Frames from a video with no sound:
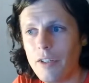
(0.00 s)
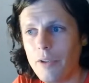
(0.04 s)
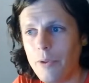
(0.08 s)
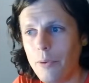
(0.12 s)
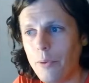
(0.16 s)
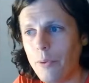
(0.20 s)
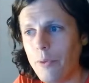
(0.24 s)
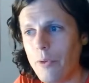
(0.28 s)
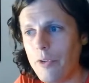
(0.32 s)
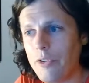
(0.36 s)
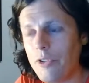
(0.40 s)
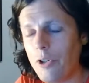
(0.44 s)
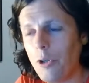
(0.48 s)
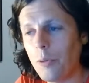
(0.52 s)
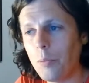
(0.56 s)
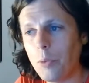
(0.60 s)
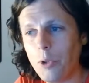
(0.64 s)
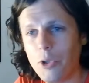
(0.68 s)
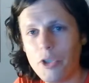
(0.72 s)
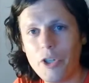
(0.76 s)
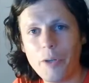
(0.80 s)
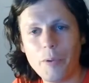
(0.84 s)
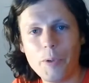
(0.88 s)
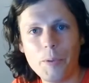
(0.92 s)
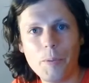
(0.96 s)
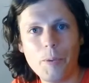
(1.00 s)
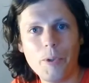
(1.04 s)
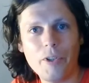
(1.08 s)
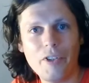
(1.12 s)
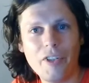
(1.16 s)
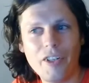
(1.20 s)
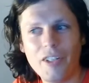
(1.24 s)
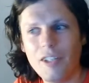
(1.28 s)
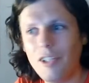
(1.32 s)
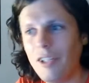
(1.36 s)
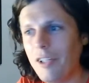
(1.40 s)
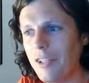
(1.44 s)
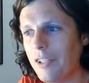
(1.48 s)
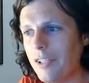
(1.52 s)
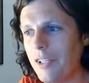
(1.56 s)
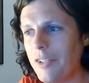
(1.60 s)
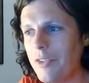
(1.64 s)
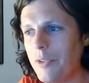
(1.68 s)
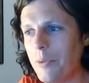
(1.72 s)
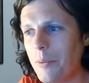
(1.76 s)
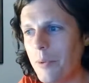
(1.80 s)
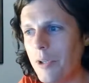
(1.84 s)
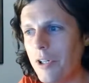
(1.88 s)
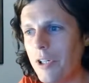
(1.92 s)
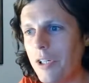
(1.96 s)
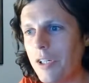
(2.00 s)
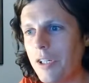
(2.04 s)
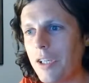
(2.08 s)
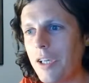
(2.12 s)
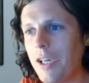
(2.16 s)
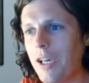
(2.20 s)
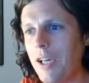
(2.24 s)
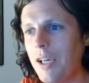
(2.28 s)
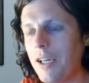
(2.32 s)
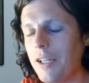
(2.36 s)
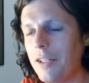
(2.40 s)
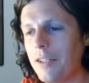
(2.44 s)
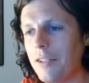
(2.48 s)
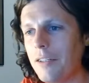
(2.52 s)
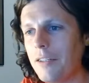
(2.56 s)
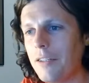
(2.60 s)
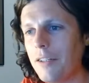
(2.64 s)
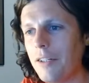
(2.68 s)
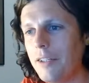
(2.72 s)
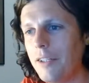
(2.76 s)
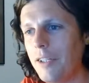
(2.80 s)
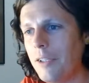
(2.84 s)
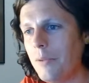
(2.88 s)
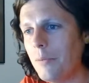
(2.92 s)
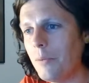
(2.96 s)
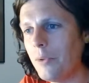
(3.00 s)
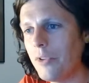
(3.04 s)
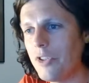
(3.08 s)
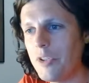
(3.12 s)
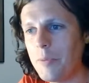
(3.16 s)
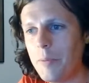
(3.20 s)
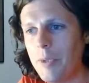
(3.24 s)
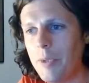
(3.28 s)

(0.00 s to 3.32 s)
I thought this whole project was pretty unlikely to work, and I didn't want